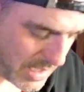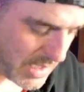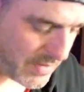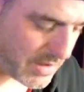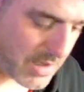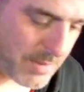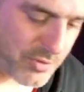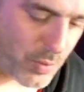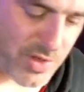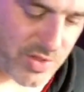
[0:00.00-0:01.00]
that comes
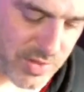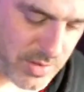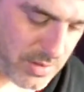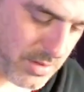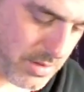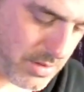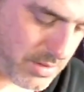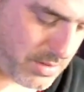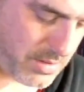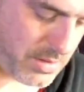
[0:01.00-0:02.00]
with
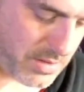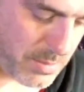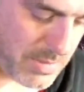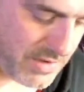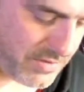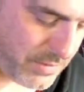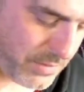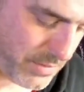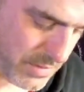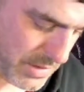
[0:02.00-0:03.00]
the Meet
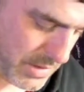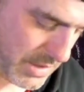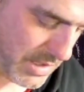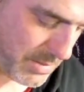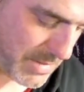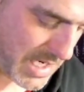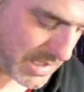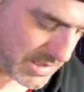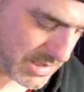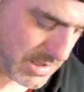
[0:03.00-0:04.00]
2 in the
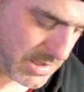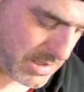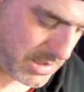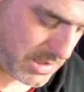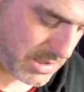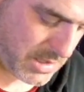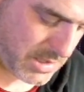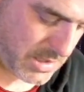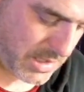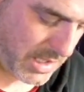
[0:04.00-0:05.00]
box.
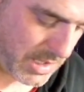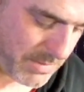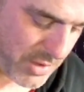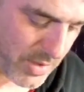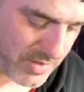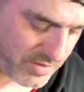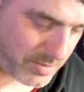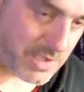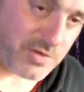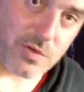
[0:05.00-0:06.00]
And by the way, these
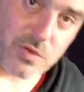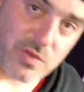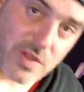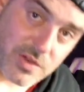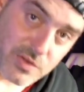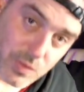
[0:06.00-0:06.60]
Meet 2s, they do